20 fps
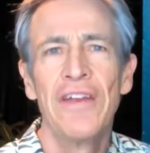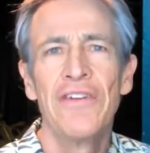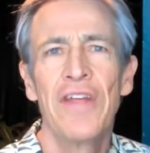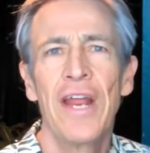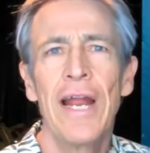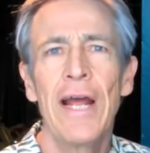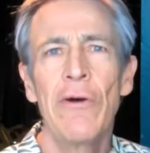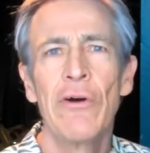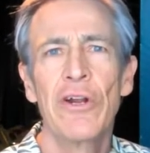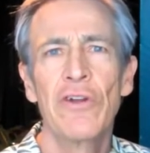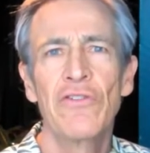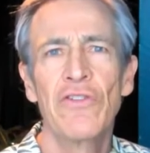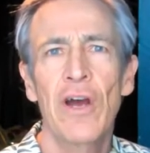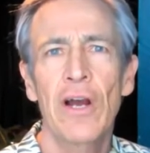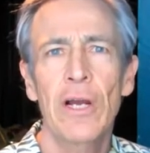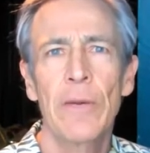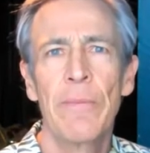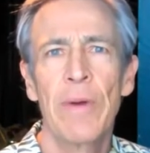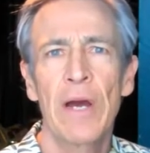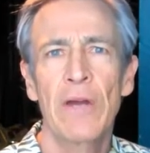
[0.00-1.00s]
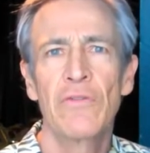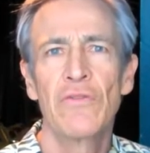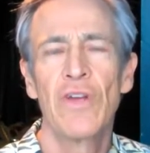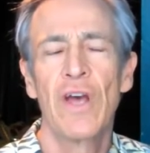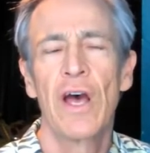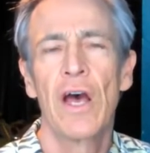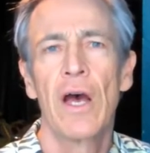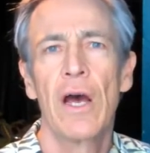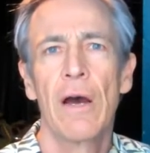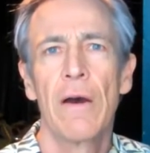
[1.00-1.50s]
Today I want to talk about
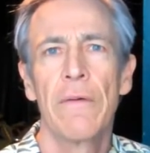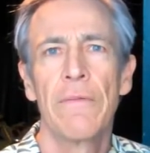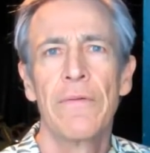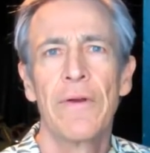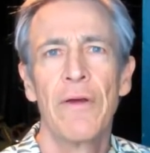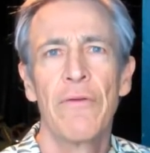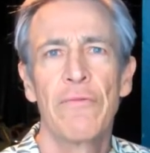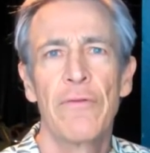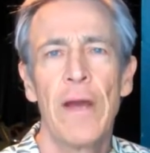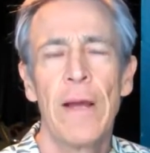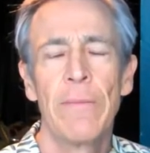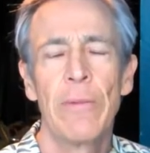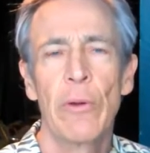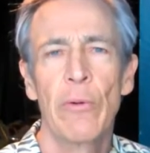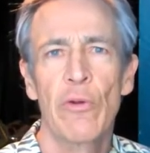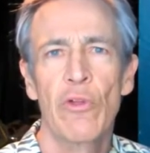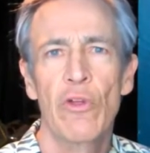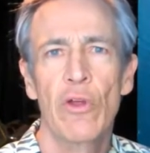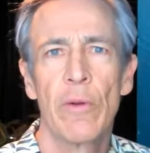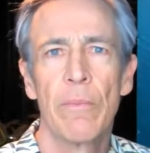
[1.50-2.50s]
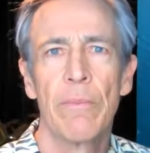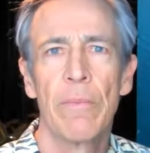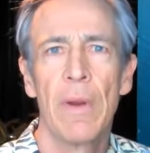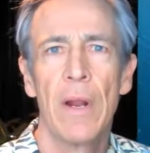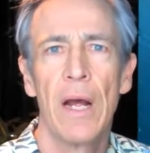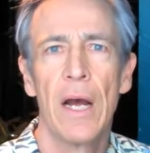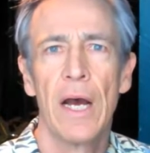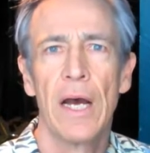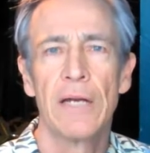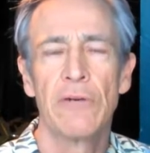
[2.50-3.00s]
a family with some
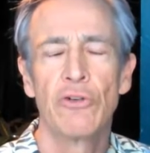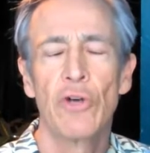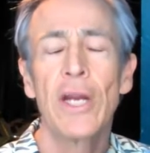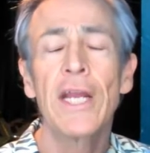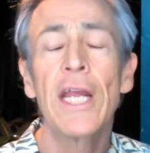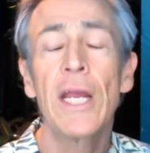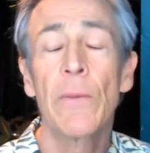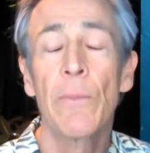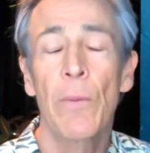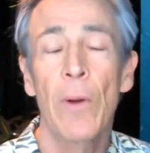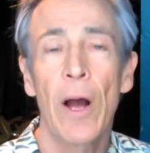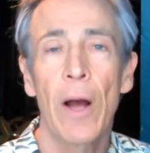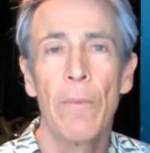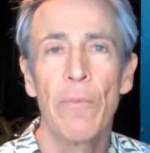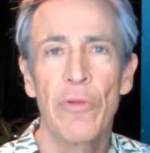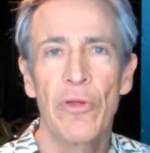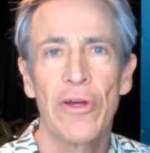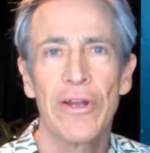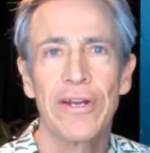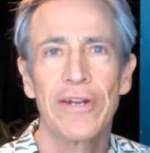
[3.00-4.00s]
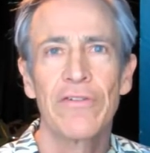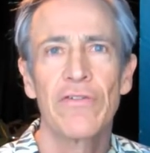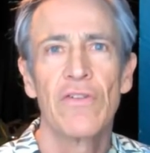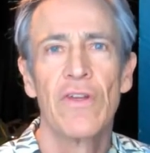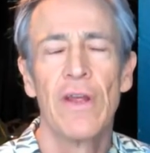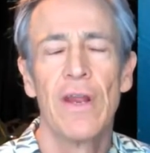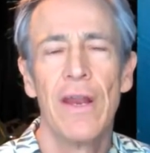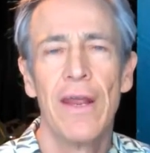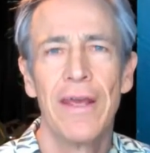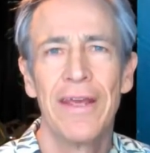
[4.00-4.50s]
drinking problems in it.
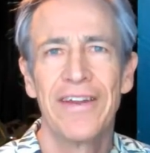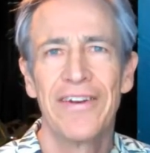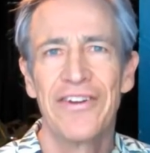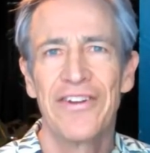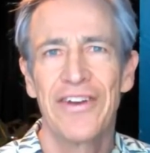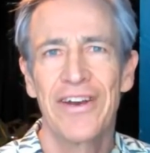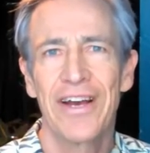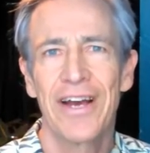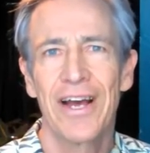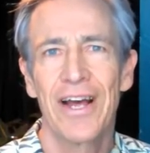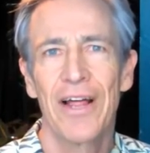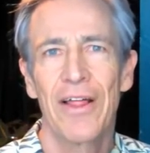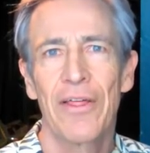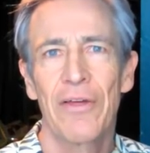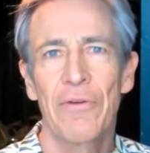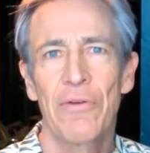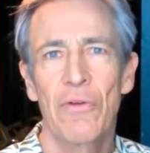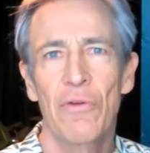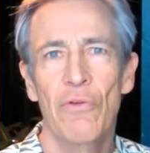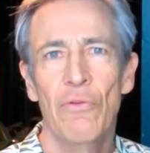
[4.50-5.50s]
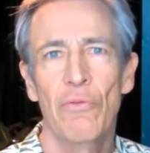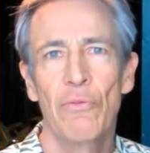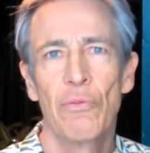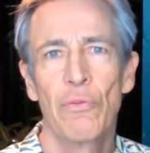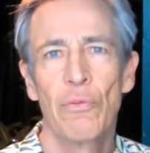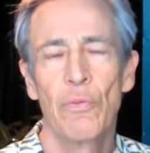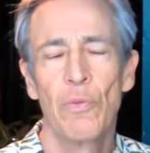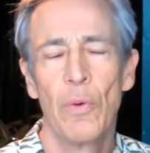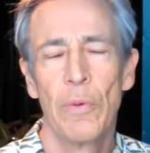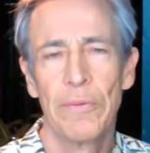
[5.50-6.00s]
And this
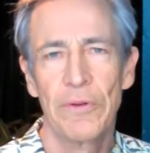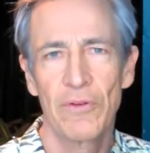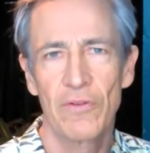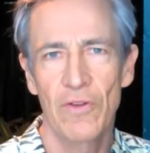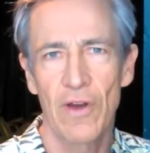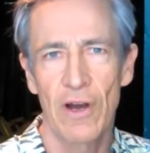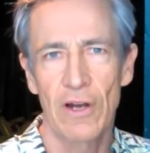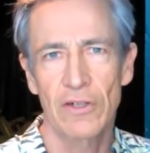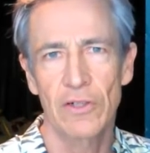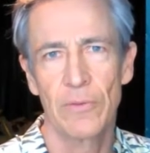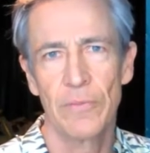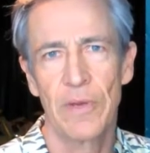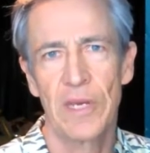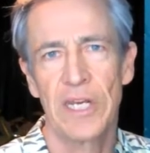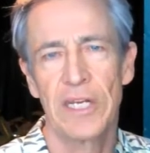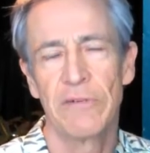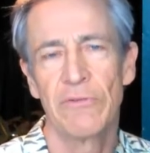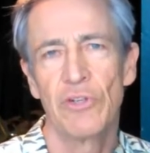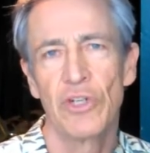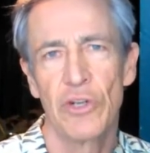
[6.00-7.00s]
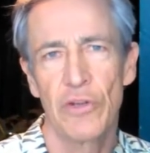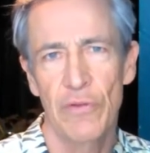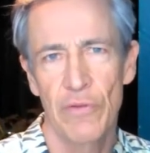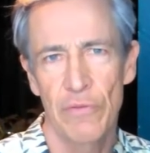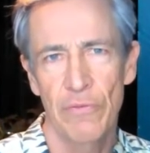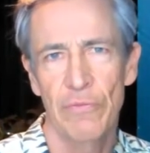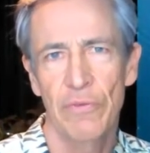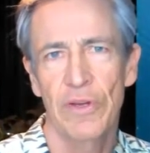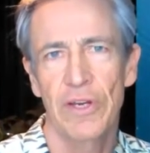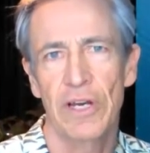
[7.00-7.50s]
woman talked to me.
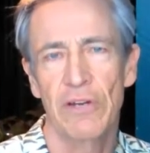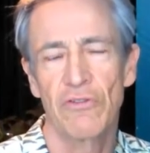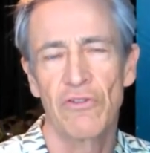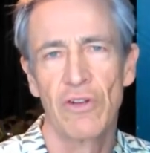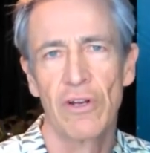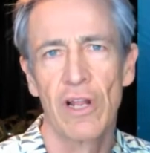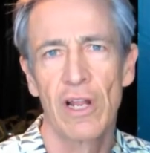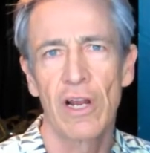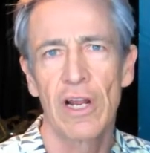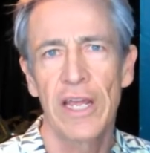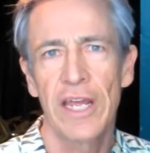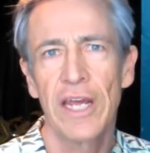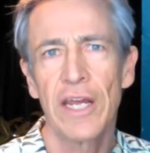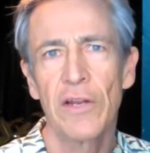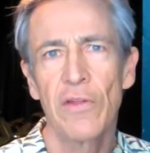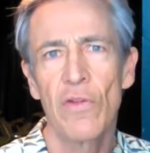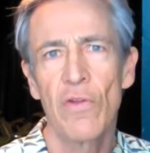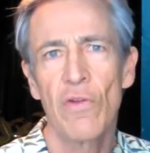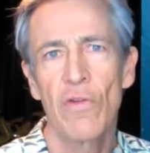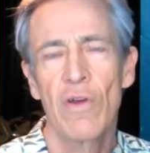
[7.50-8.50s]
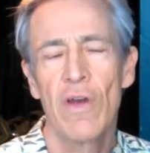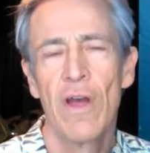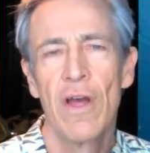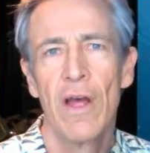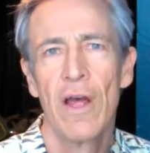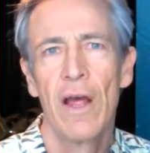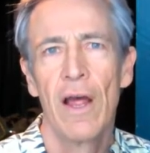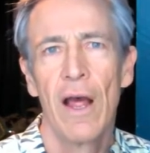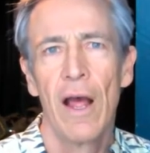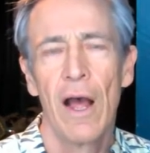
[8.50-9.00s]
She's got two little kids,
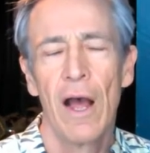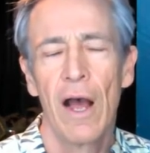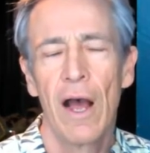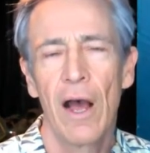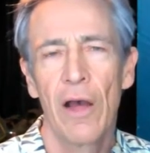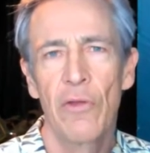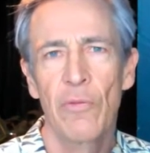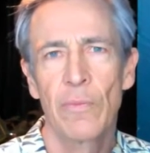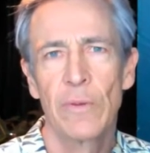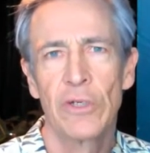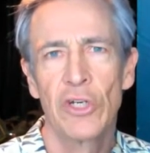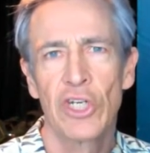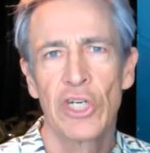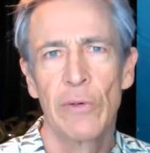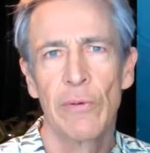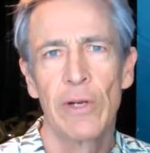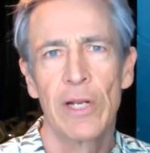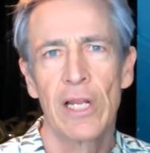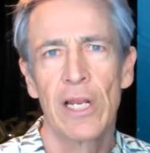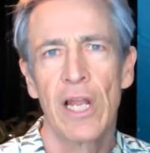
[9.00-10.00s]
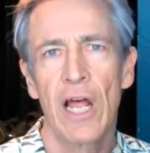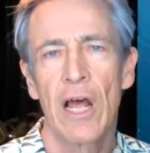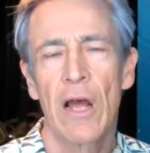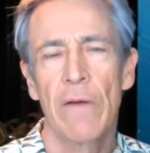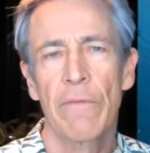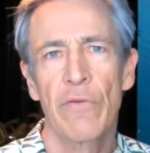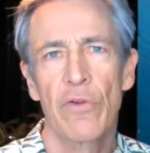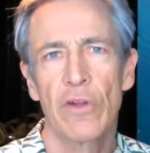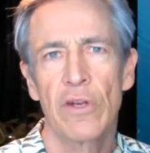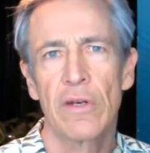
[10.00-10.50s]
a husband she really
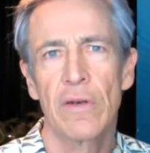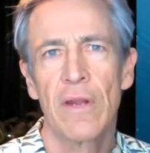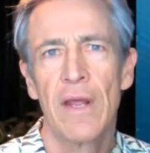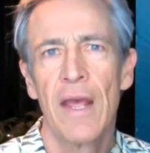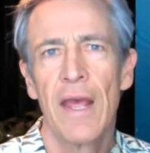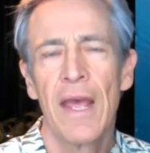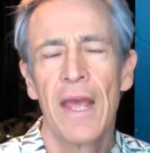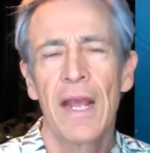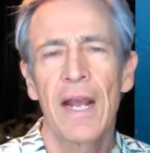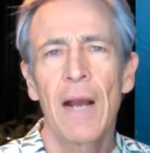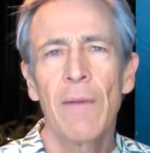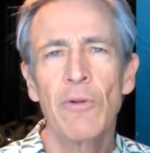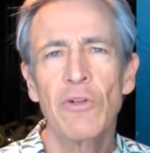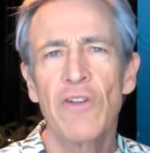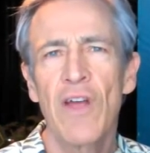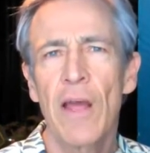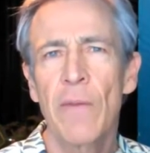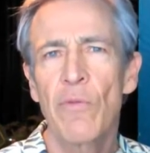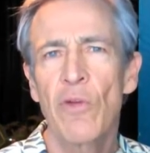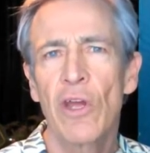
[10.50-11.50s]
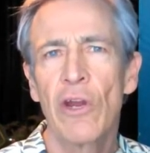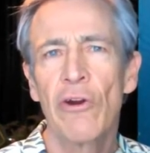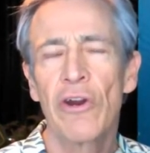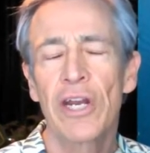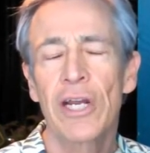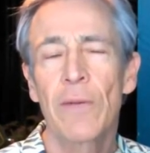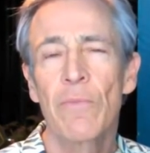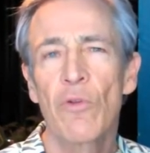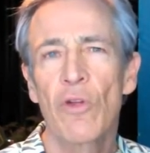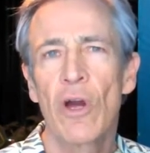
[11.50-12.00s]
loves, and a couple times a year
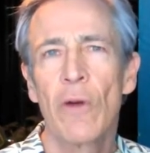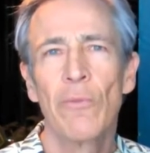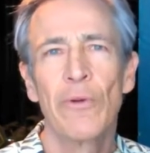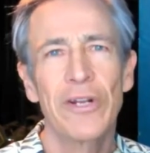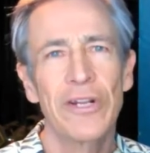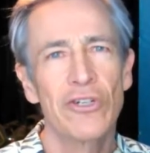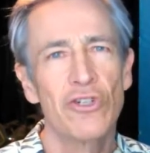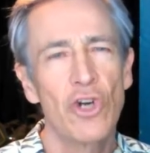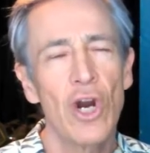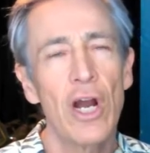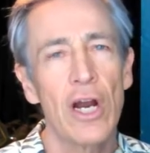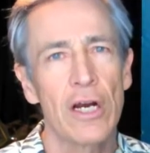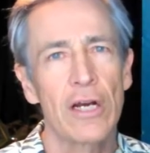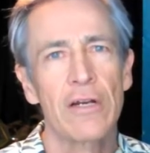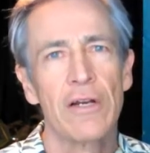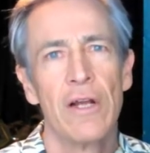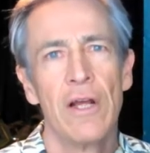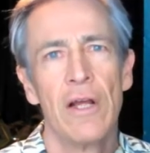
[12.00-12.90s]
he comes home really drunk.